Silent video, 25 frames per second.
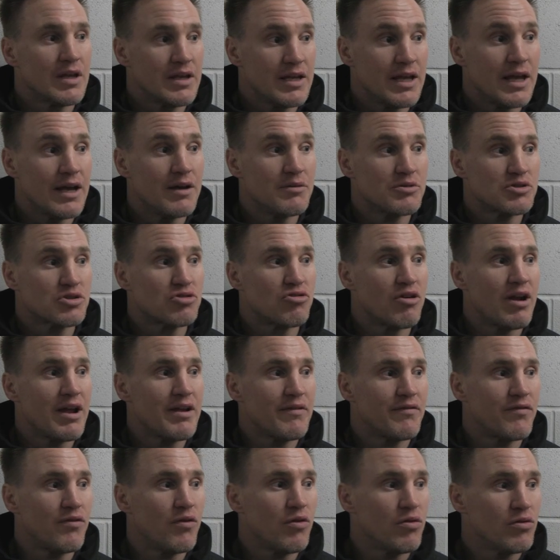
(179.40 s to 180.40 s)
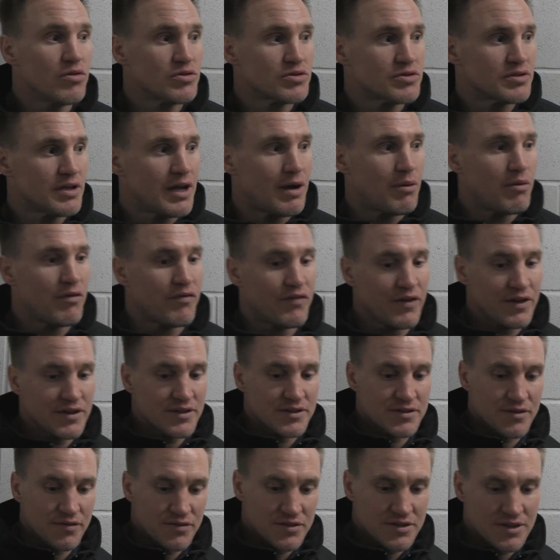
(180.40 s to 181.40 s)
Yeah, it was great for us. Our
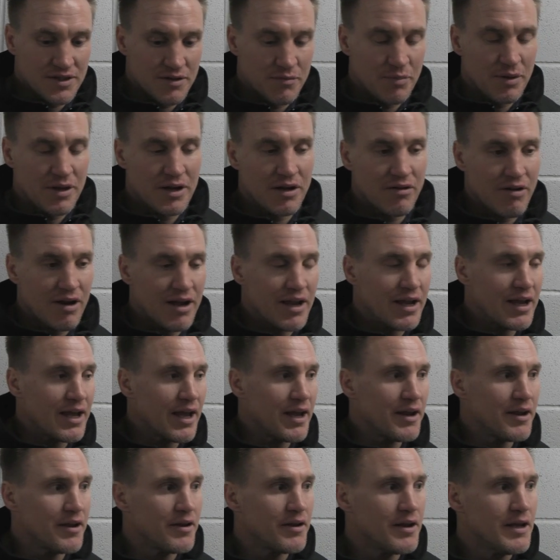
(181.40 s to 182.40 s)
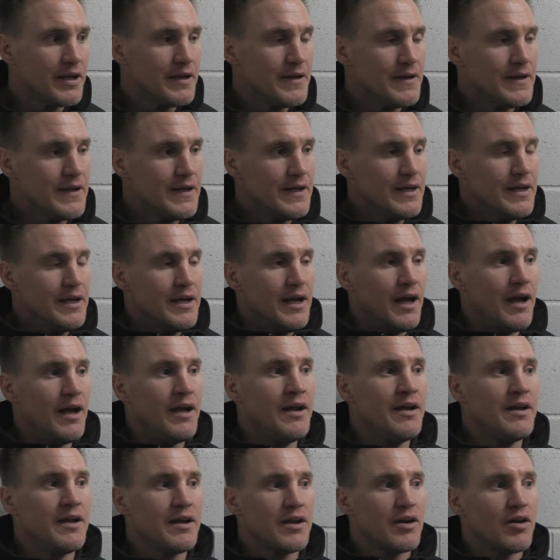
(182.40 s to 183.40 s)
fans obviously have been great again and
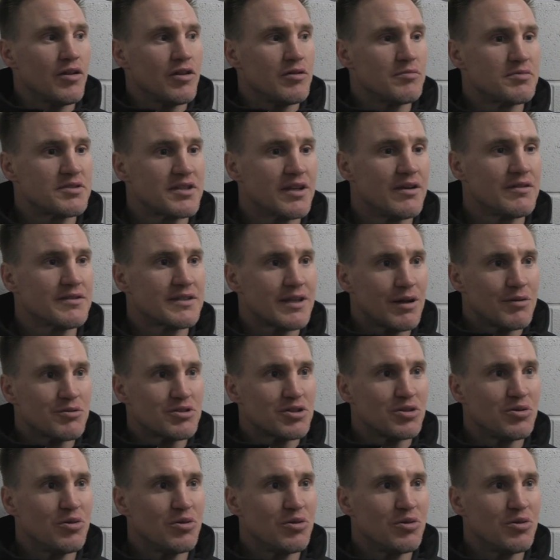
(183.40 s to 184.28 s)
got themselves down to